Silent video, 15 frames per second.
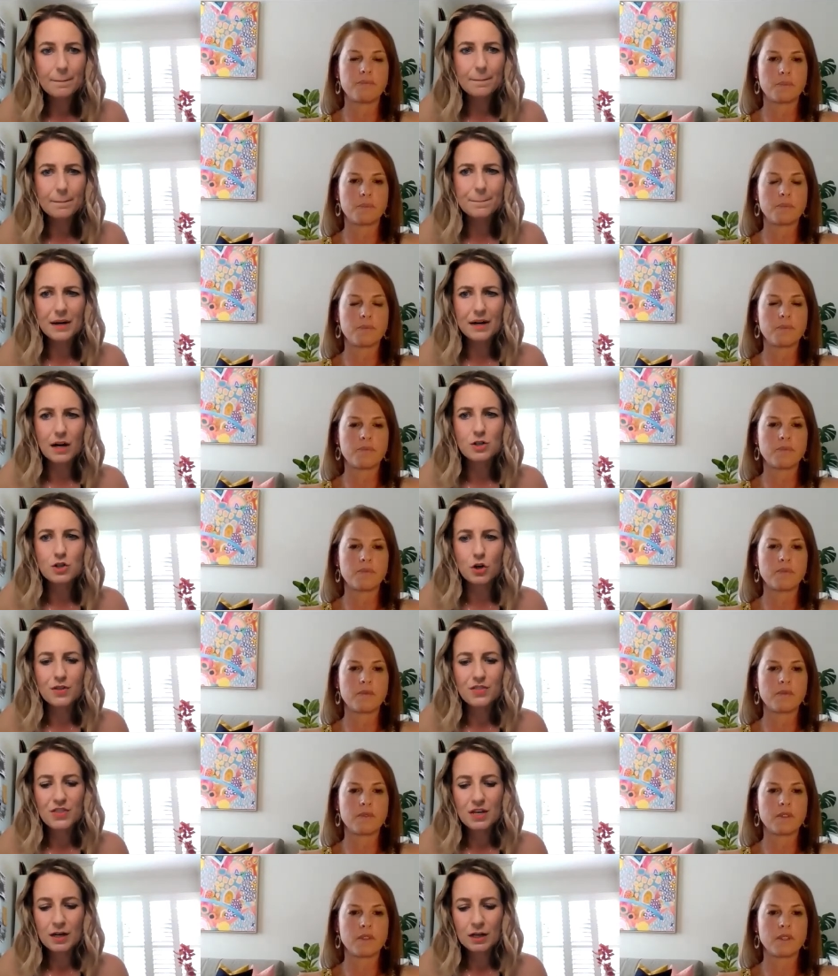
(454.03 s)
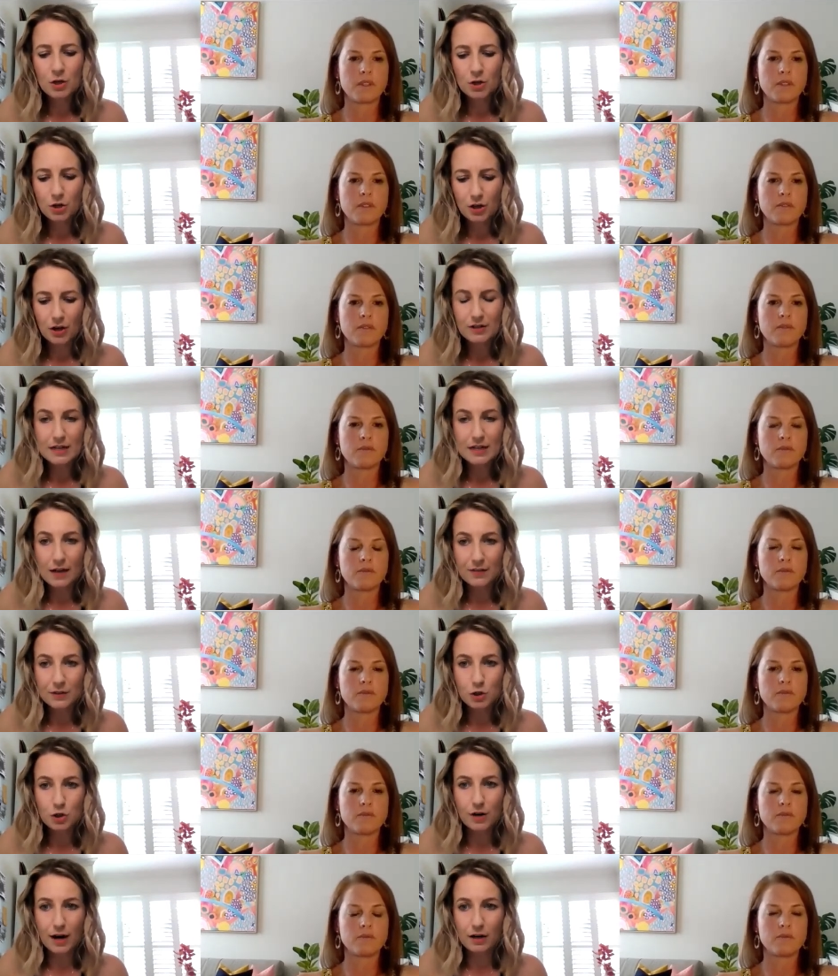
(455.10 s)
Speaker 1: but I don't think you need to go down the
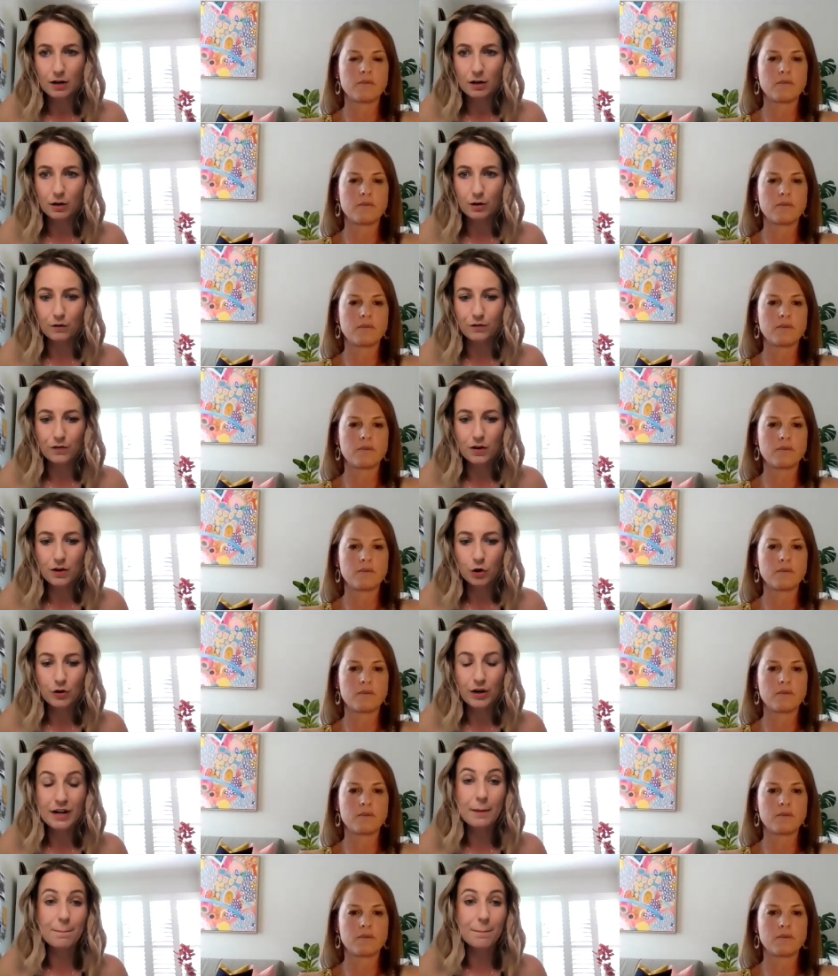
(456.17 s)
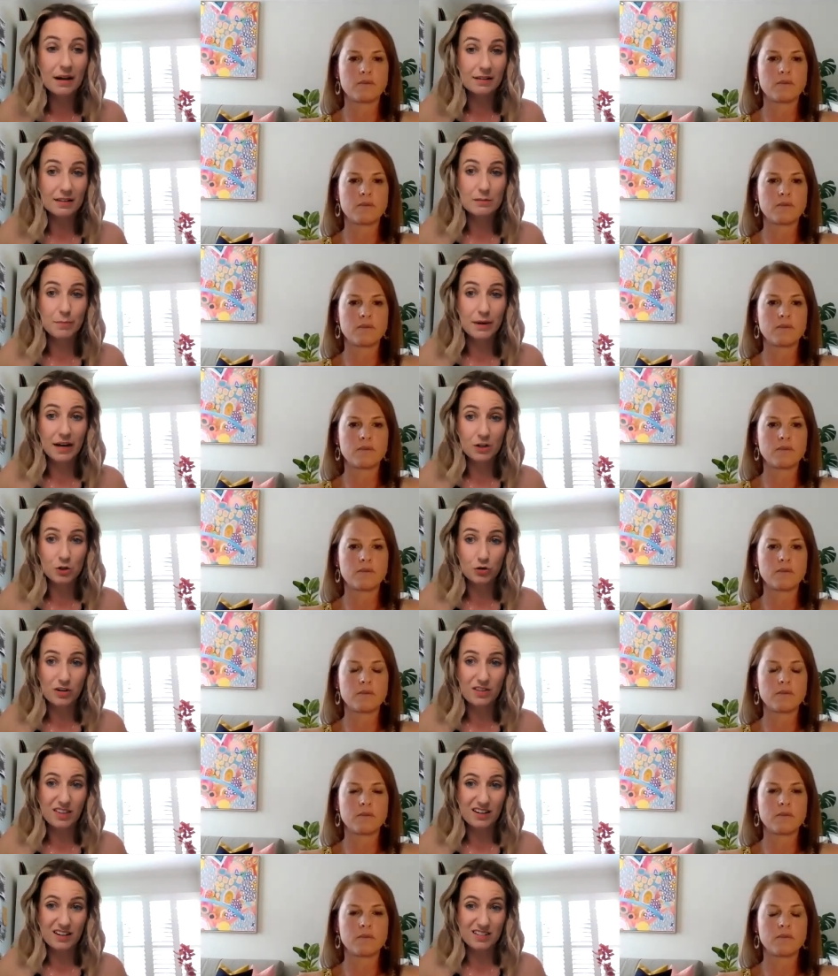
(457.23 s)
track of creating a butler's pantry
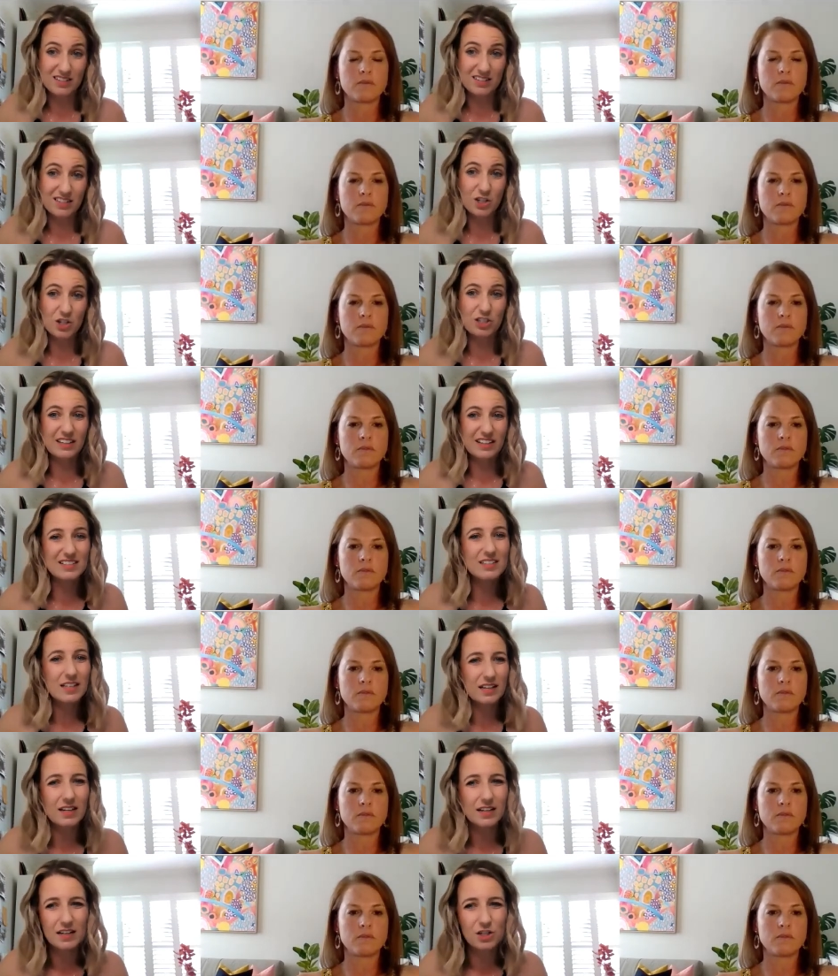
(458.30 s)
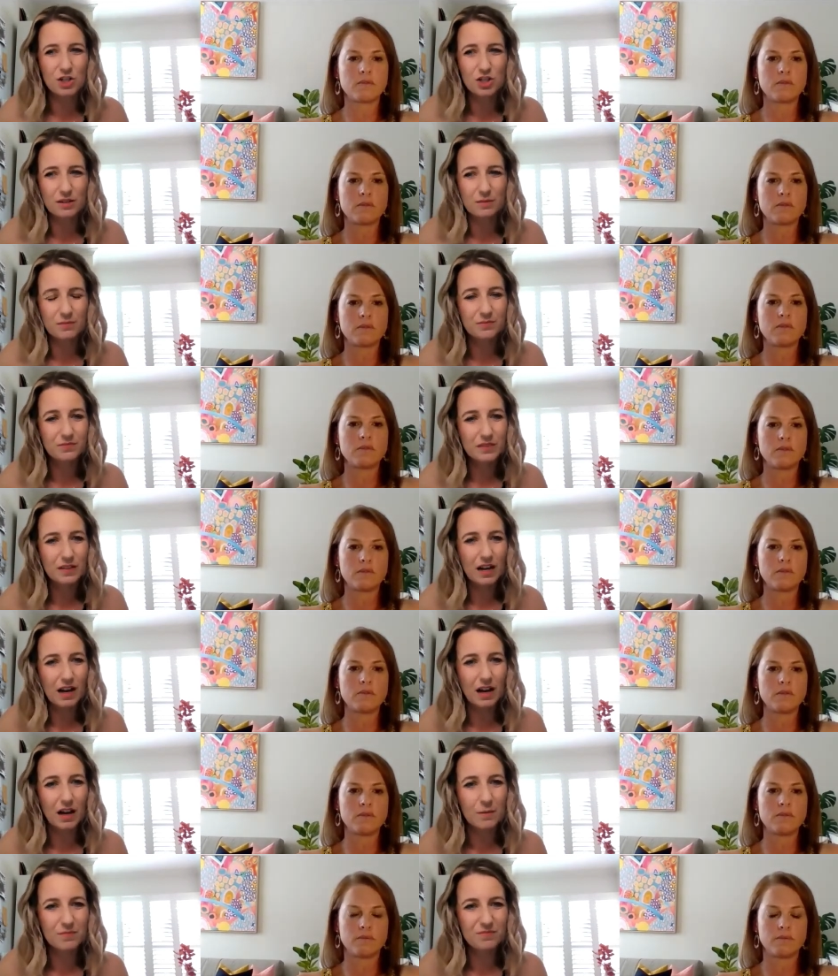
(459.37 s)
that is essentially a second kitchen.
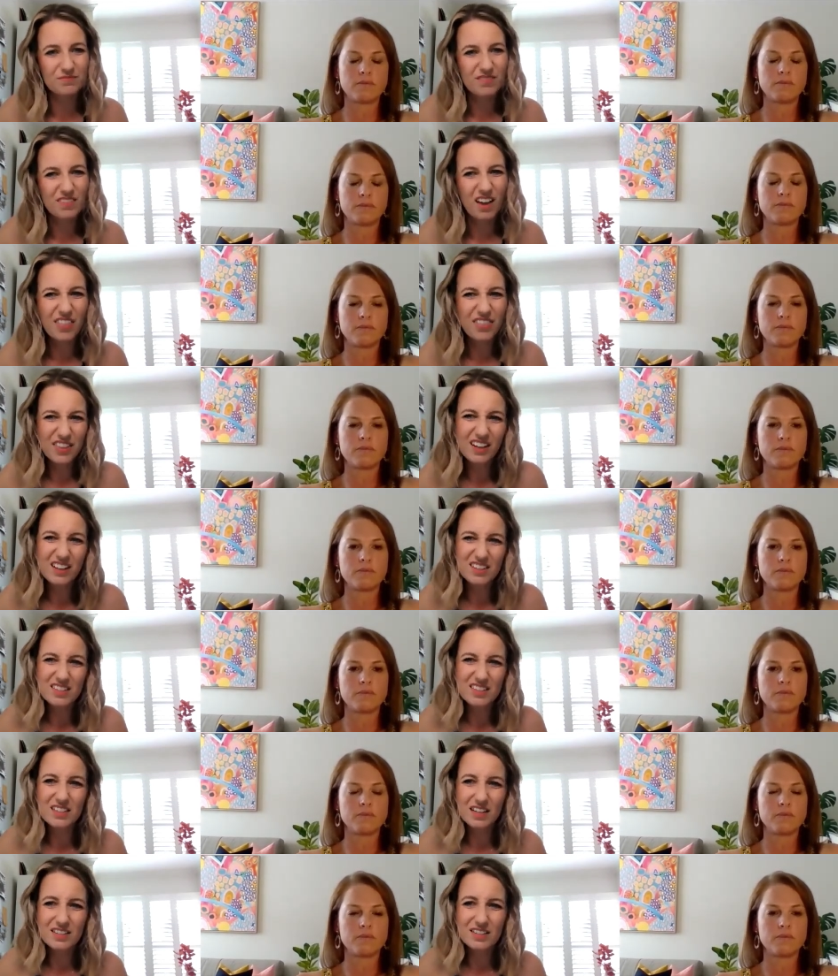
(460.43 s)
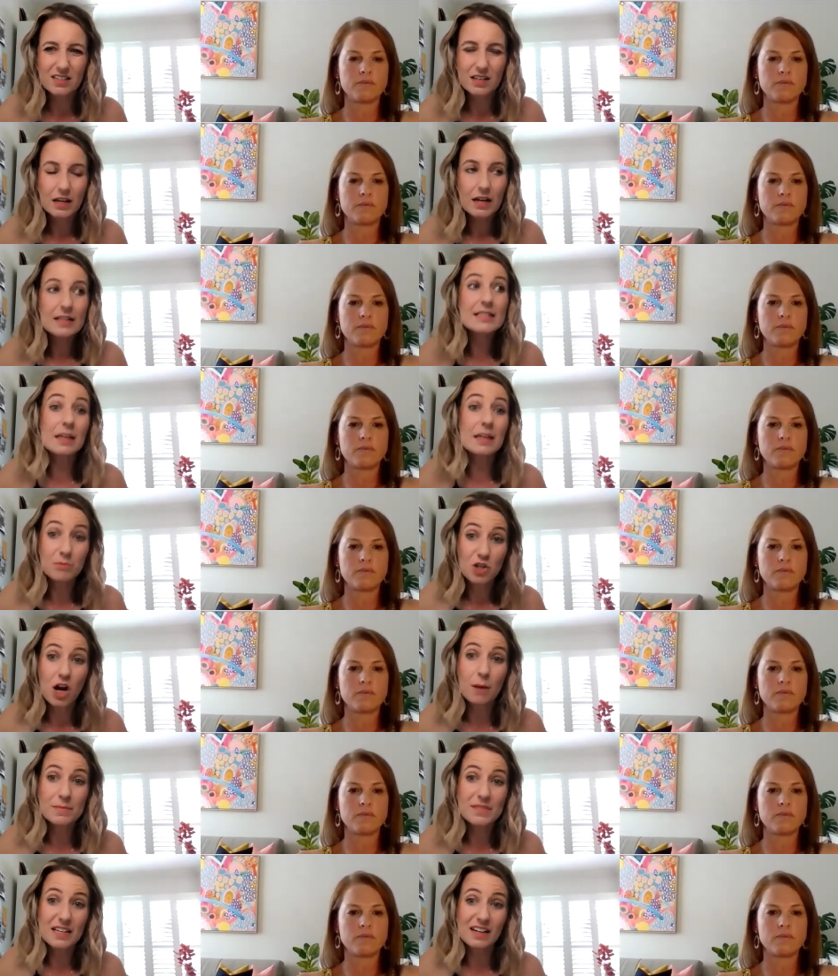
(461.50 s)
Um, think it's it's sometimes
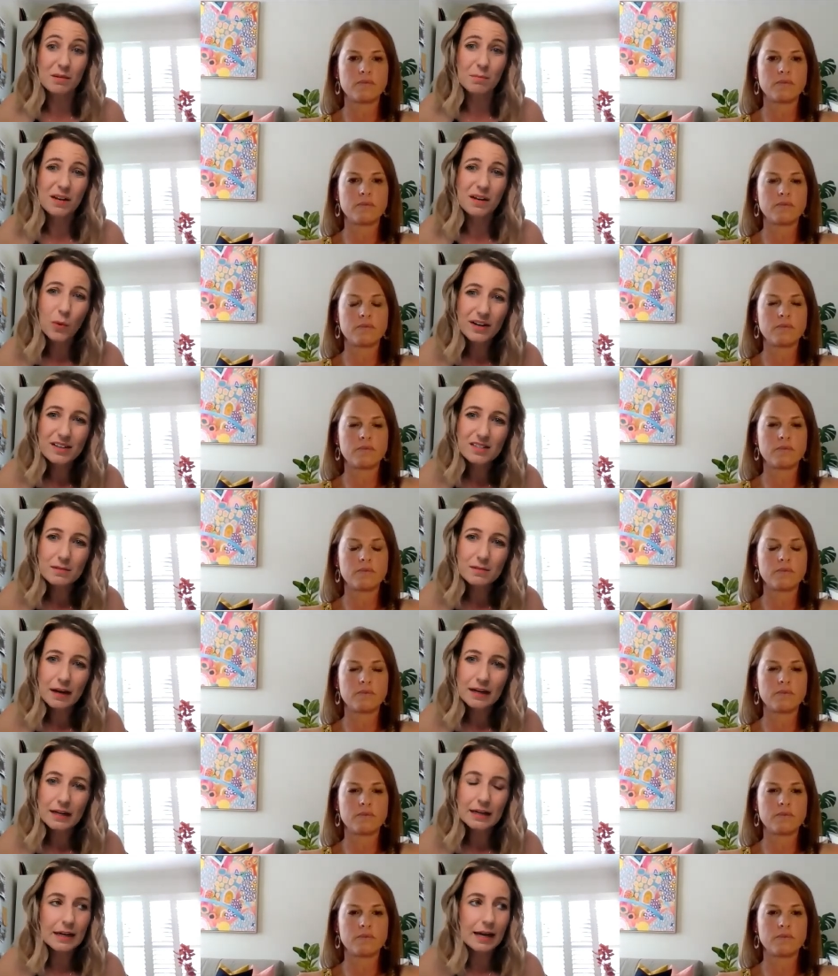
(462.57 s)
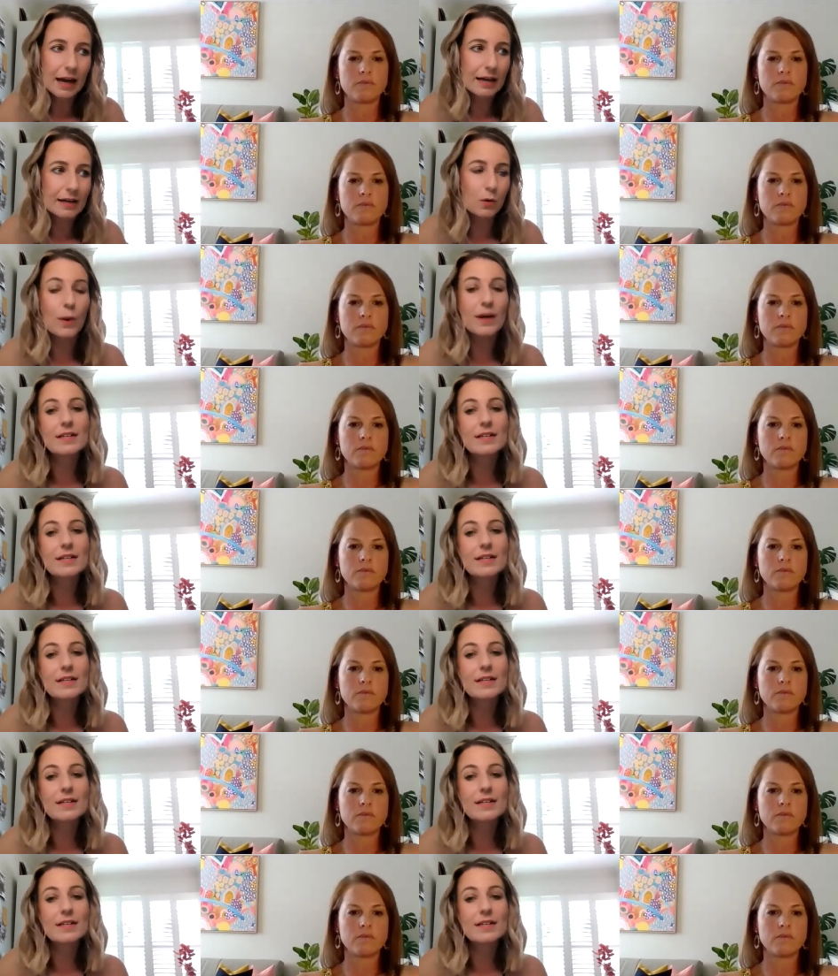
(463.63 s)
it can be a waste of money and a waste of